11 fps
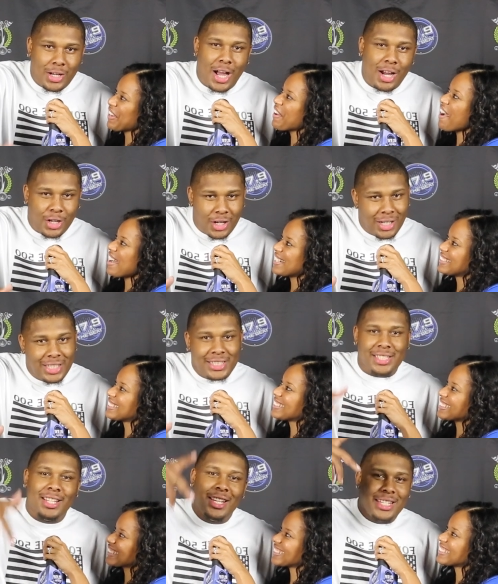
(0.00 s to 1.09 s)
Speaker 1: called Curly's.
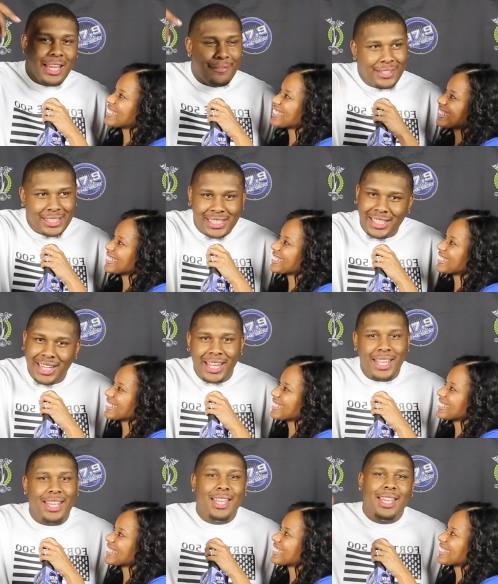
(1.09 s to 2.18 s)
Y'all finna see that.